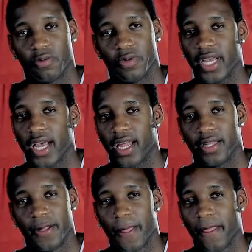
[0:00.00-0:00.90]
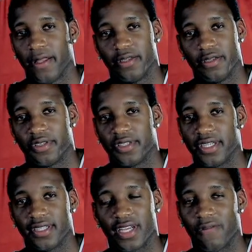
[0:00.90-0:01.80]
We got
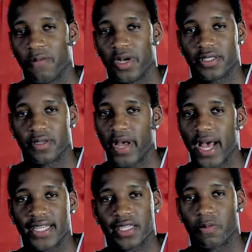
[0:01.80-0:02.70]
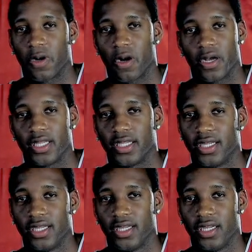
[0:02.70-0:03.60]
6-7 months of basketball, and
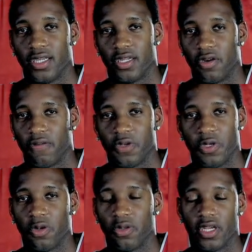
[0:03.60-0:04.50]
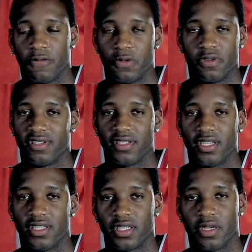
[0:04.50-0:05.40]
if you don't lift during the
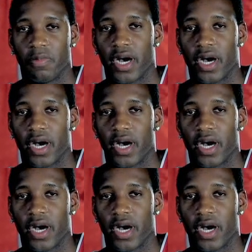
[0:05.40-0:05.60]
season, your